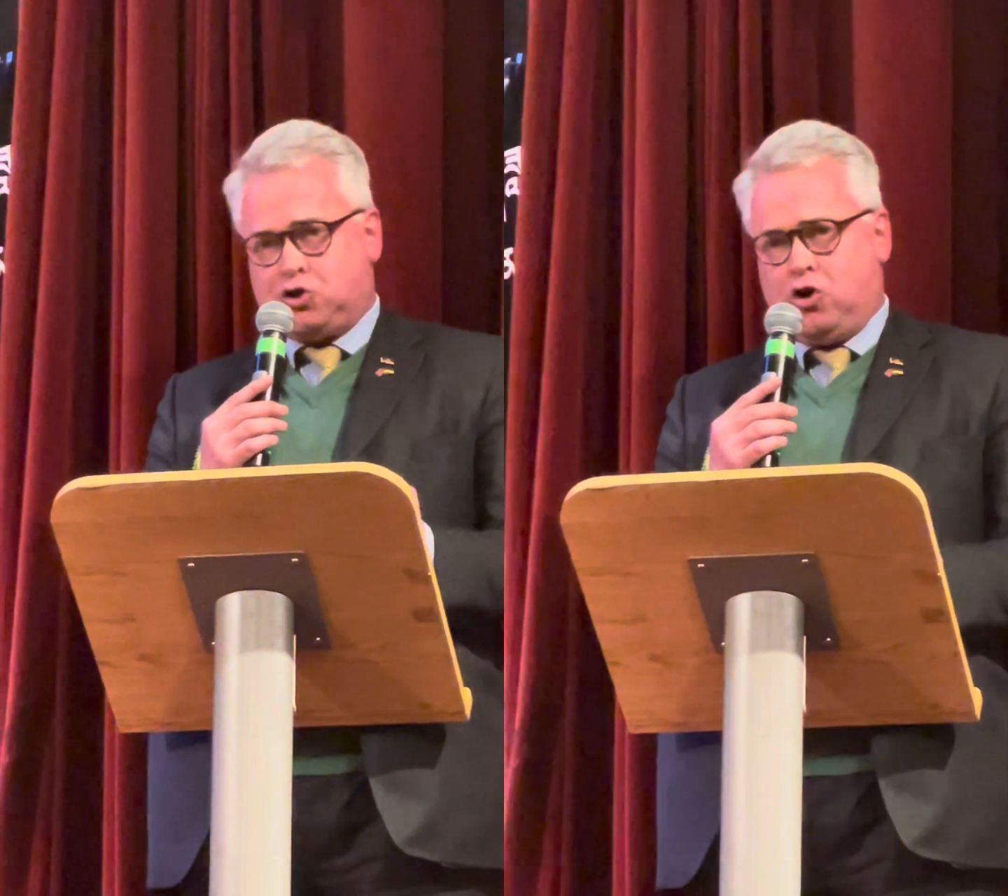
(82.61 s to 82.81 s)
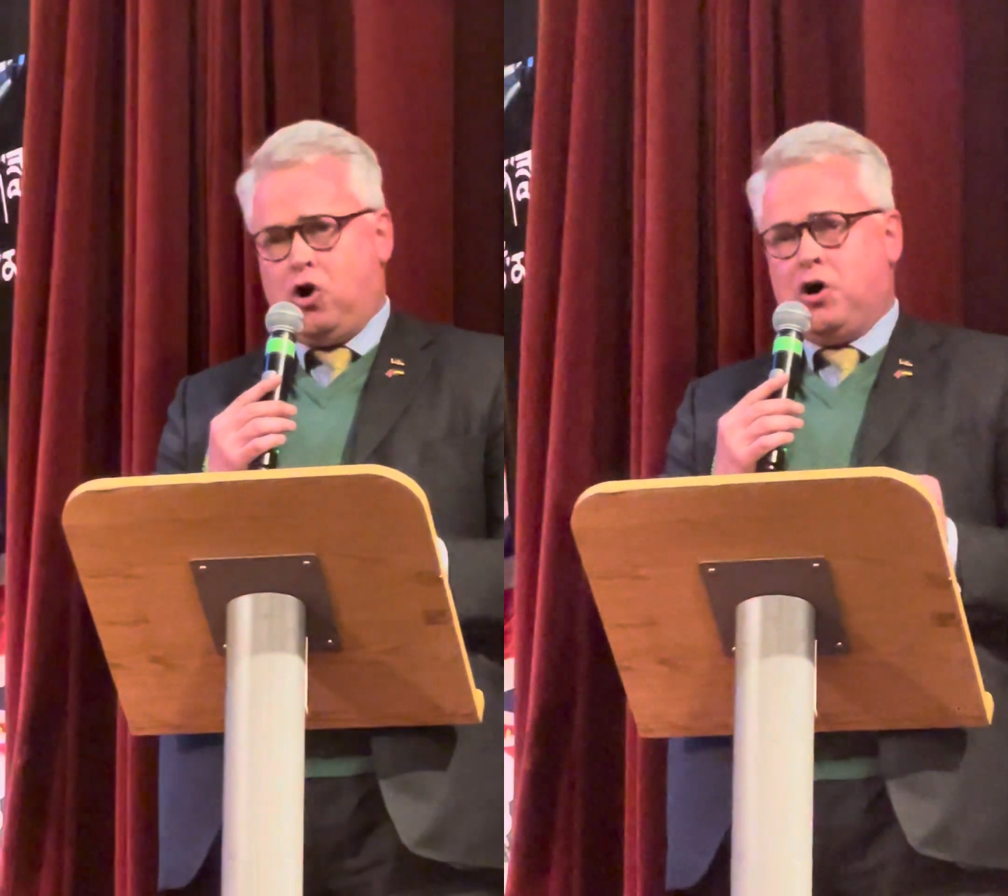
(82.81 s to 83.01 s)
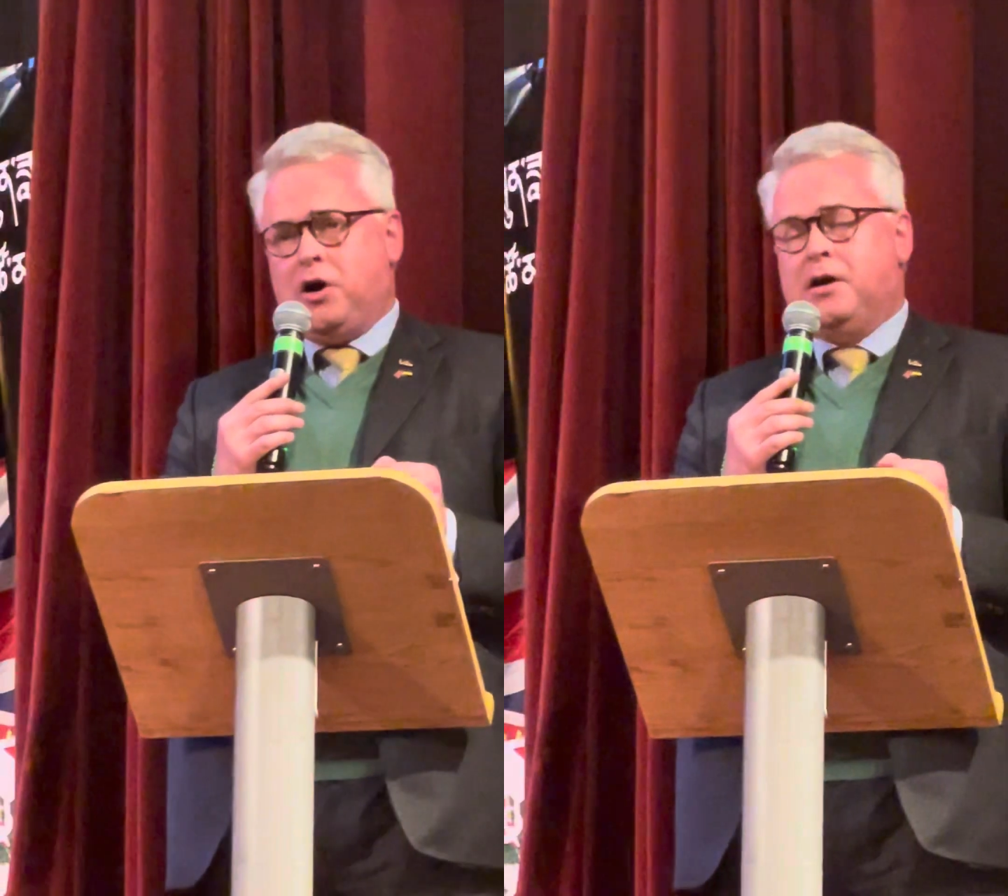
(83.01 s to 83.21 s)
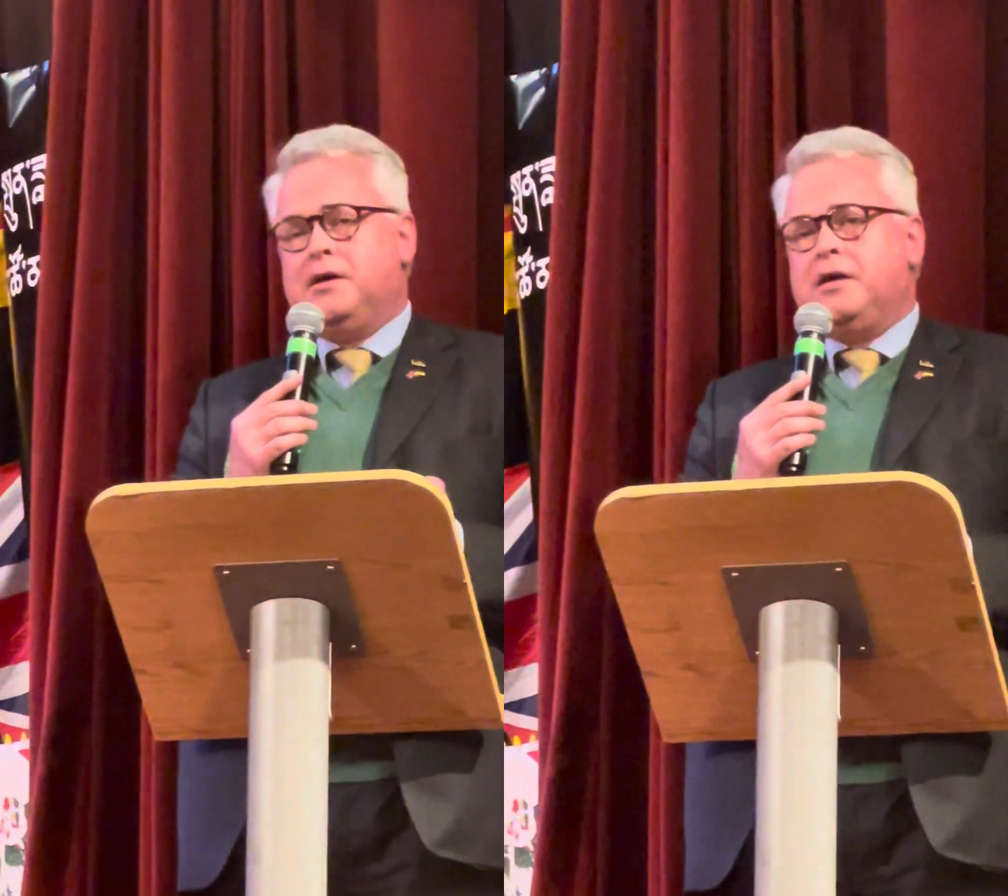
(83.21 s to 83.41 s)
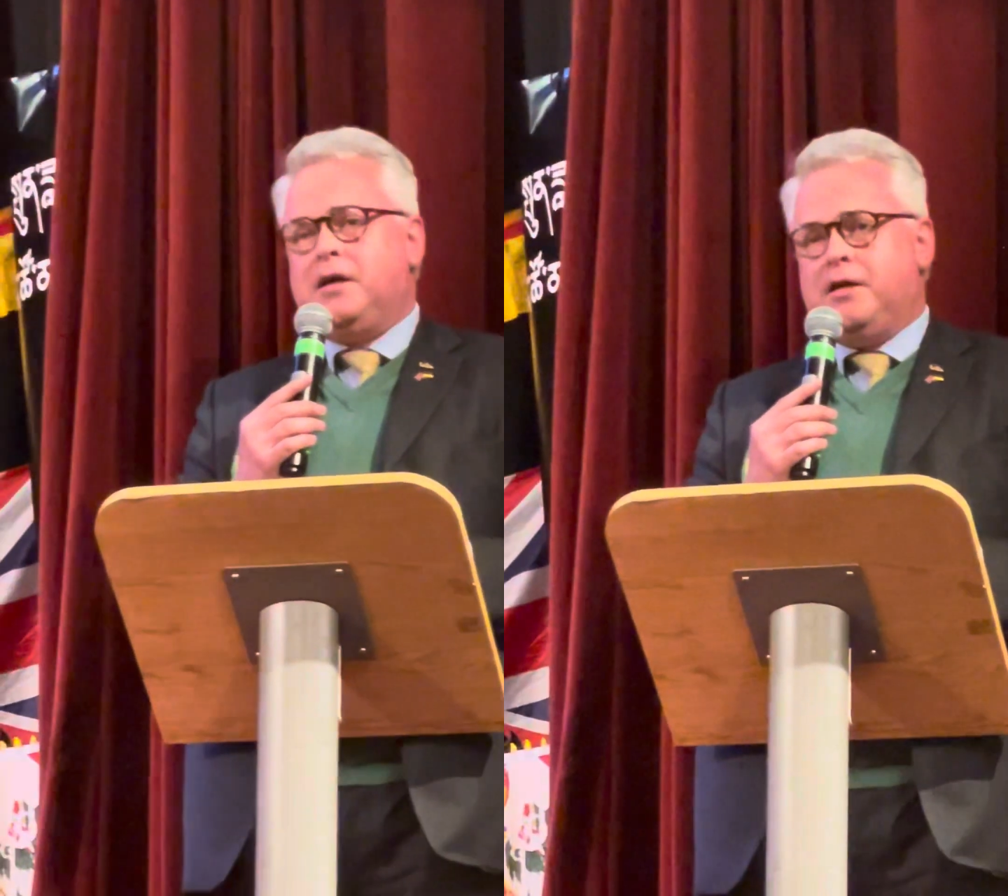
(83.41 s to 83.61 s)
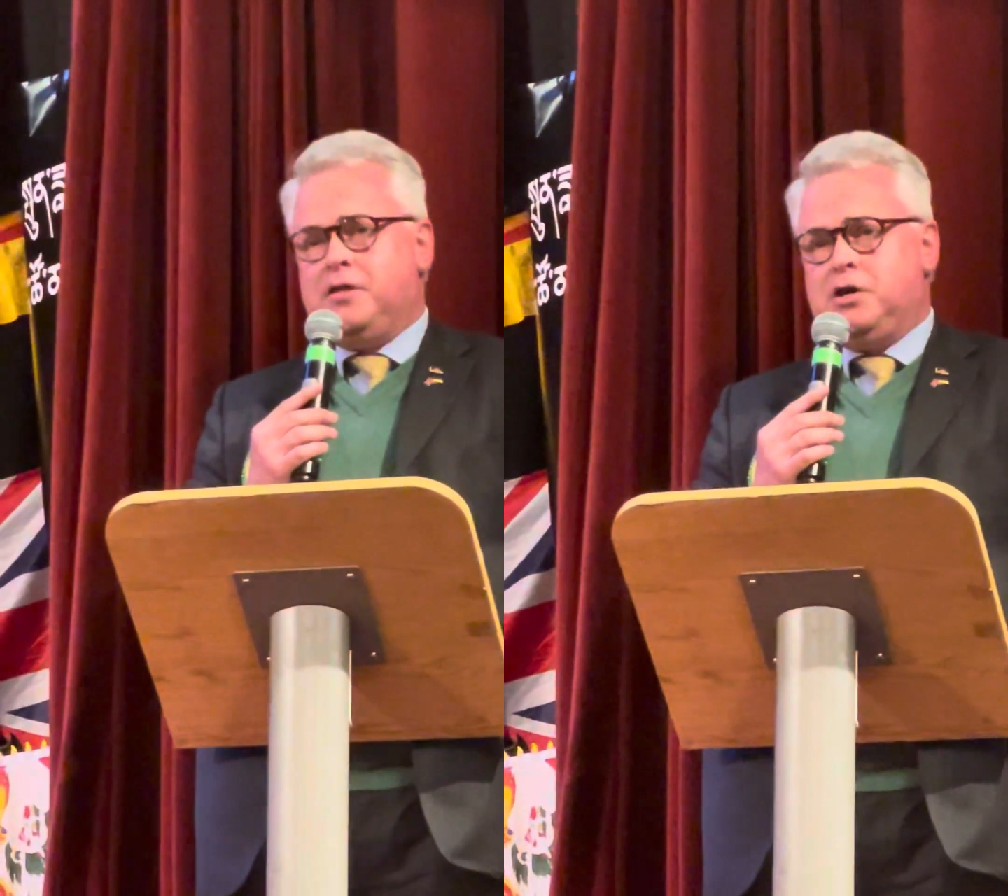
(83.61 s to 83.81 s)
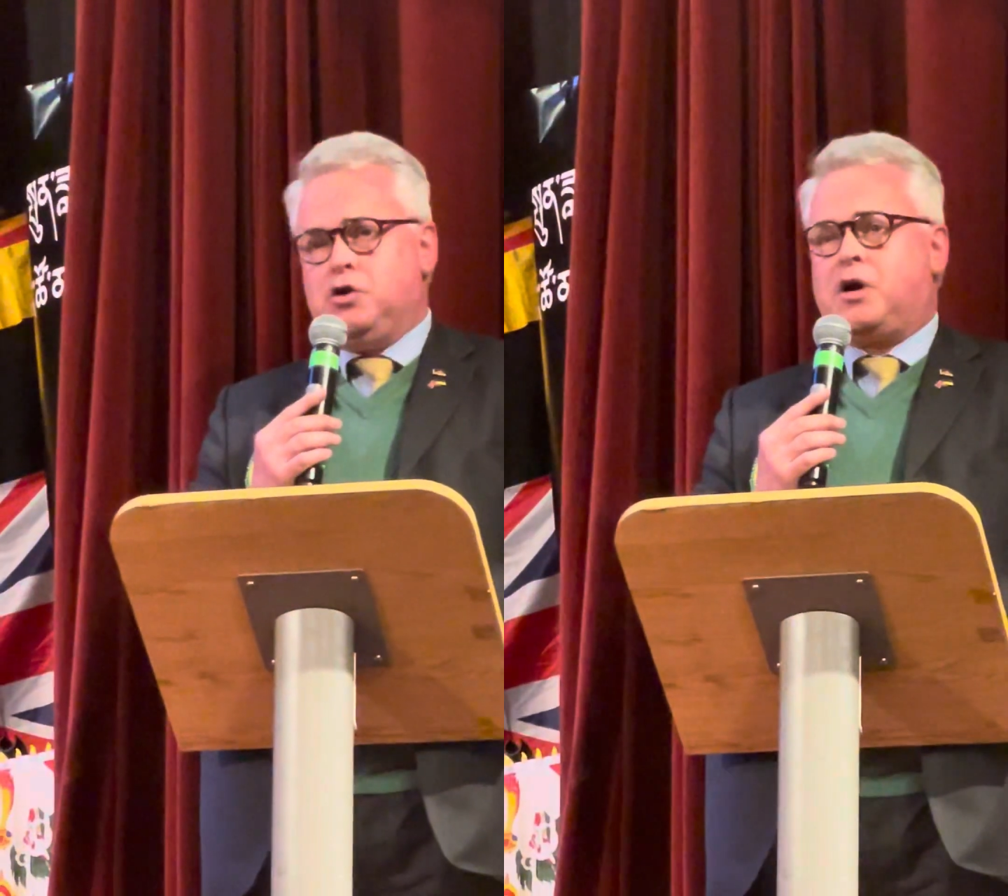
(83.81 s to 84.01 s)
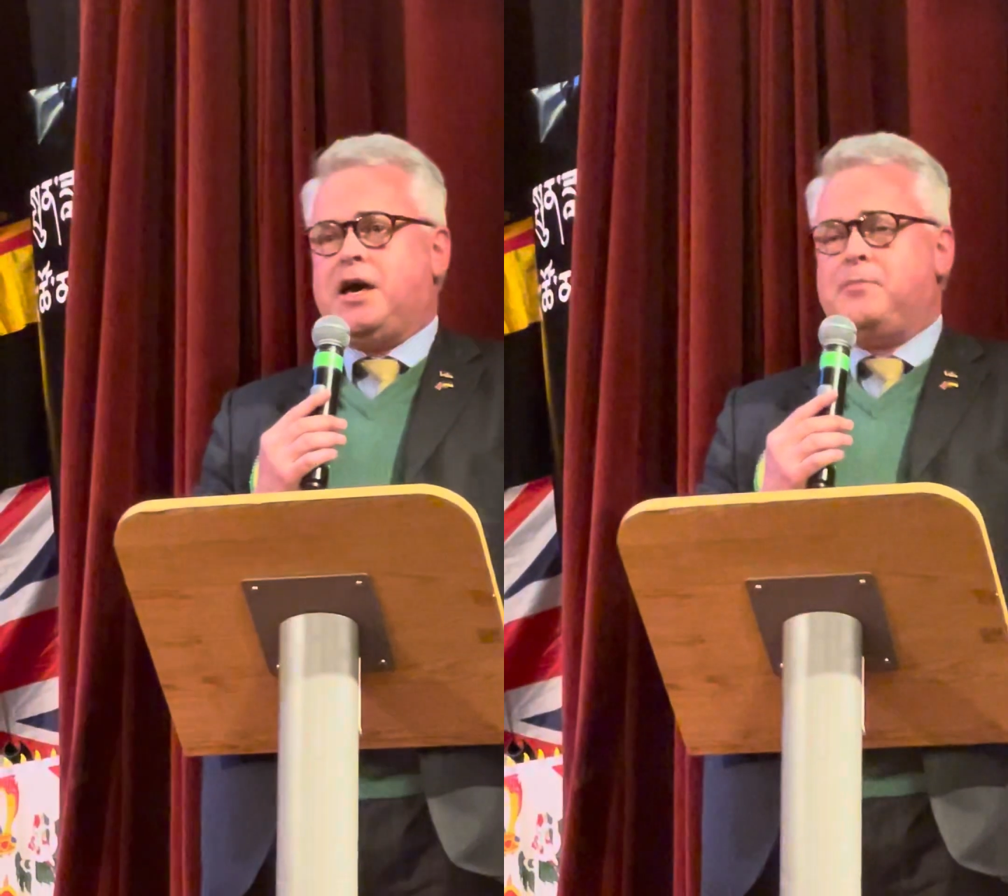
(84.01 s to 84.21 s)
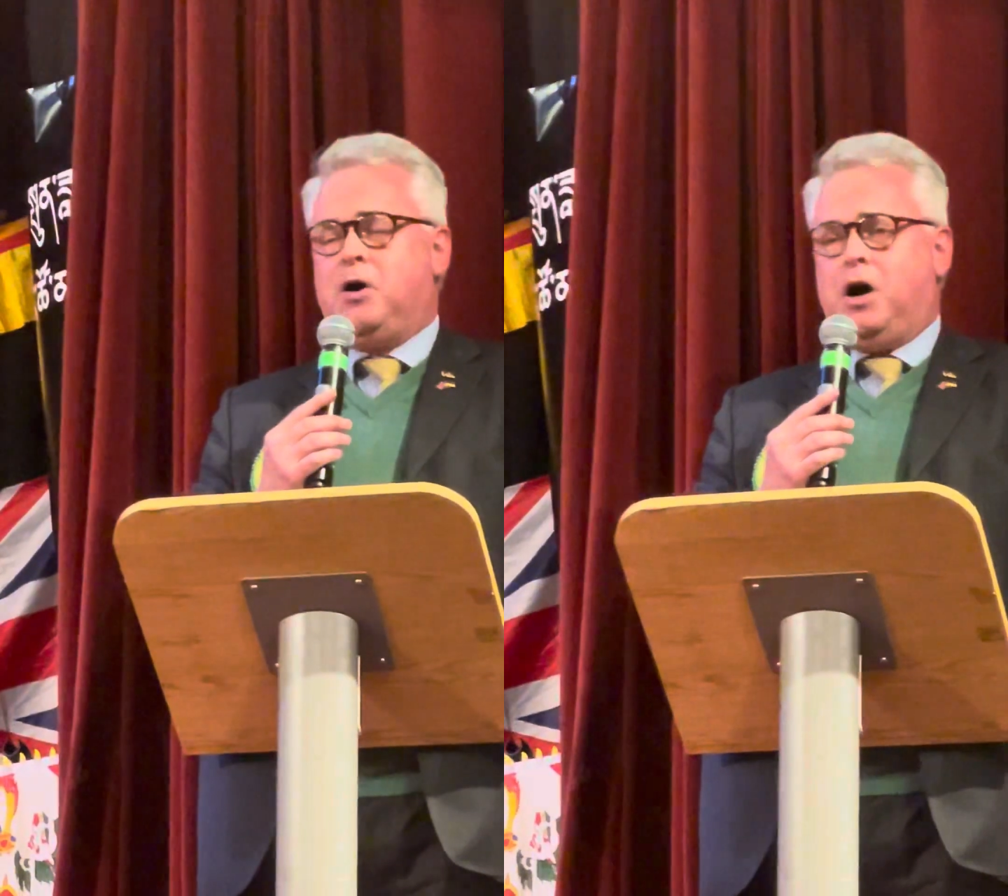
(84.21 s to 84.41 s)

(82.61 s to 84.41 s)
strong in the UK